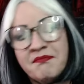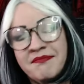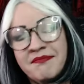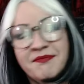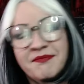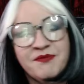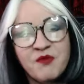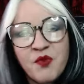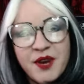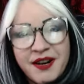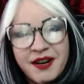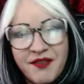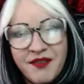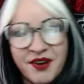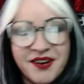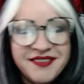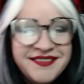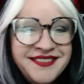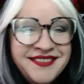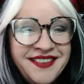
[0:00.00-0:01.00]
whatever.
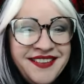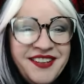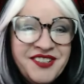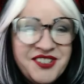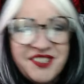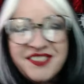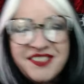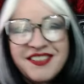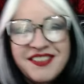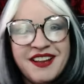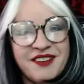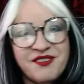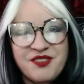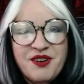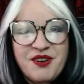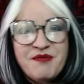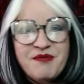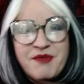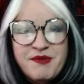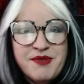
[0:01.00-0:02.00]
I'll just live
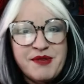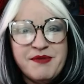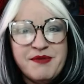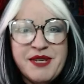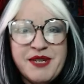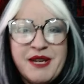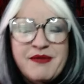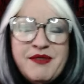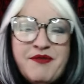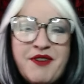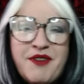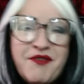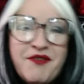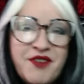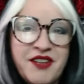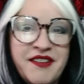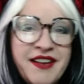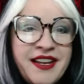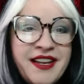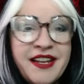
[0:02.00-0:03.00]
stream them sometimes if I
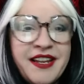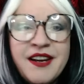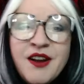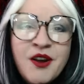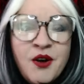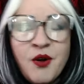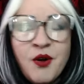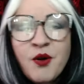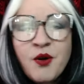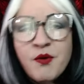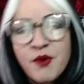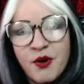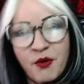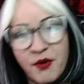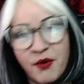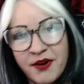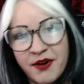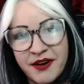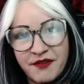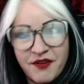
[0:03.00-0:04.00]
feel like it, or
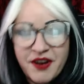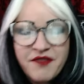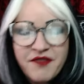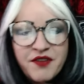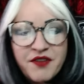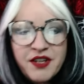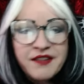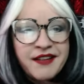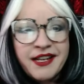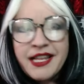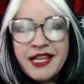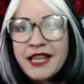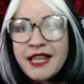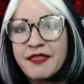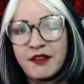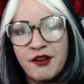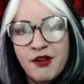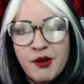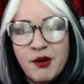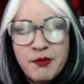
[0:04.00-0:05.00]
record it if I feel like it.
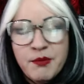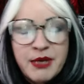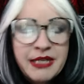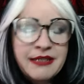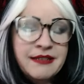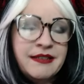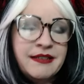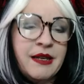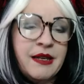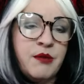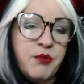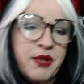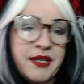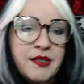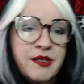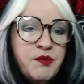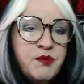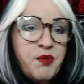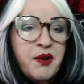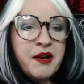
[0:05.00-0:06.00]
They'll all be in the same
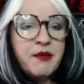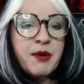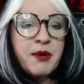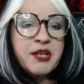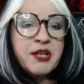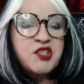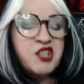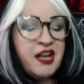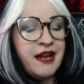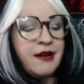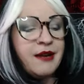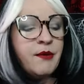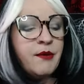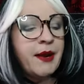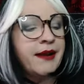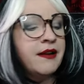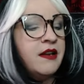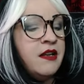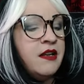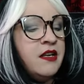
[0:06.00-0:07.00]
place pretty much
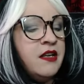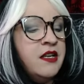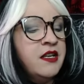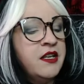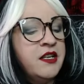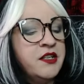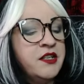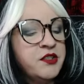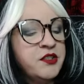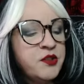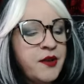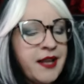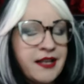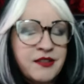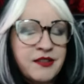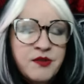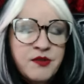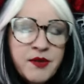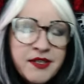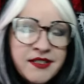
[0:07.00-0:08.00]
anyway. So yeah,
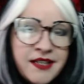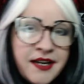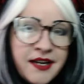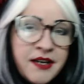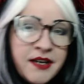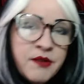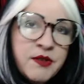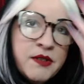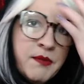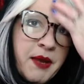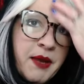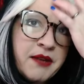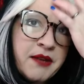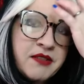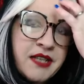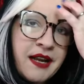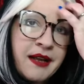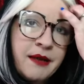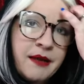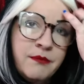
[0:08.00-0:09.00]
so I decided it was about
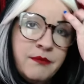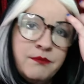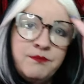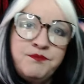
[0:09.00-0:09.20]
time